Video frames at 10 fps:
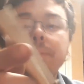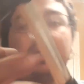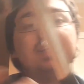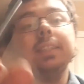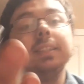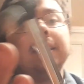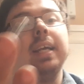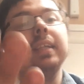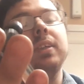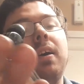because this
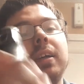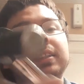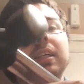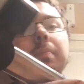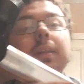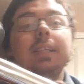thing is awesome.